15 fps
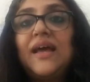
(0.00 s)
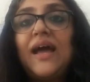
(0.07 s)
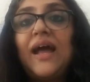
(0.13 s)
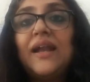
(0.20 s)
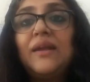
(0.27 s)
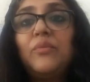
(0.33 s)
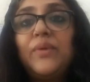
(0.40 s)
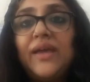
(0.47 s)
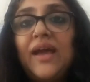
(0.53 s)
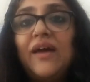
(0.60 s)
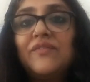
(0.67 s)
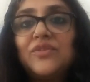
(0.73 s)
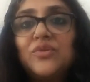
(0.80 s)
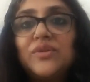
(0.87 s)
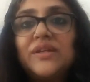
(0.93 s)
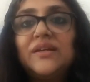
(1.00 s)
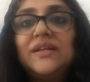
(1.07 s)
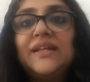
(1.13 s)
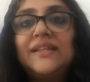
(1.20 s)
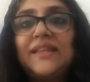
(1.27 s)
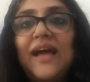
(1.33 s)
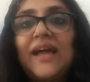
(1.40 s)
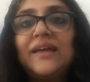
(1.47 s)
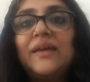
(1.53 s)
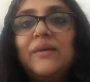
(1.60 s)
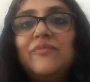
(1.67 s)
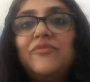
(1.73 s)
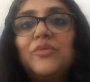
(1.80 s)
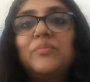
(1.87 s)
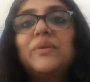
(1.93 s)
And we have to really thank
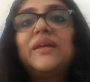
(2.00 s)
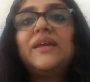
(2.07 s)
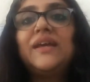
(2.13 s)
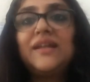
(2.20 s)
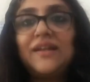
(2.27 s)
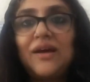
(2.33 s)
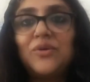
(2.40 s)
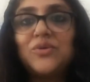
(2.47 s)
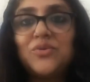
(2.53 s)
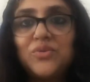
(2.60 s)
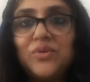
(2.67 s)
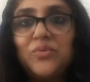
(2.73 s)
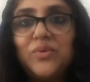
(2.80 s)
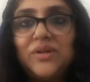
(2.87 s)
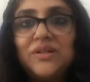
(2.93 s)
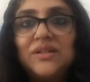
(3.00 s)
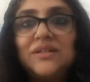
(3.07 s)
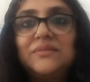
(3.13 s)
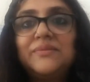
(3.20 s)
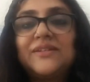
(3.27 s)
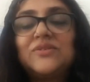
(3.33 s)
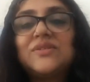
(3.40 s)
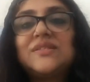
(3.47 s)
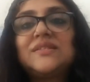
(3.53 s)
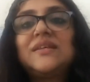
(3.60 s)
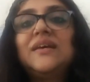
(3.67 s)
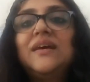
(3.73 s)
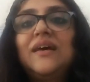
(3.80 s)
him for bringing it out to the world, because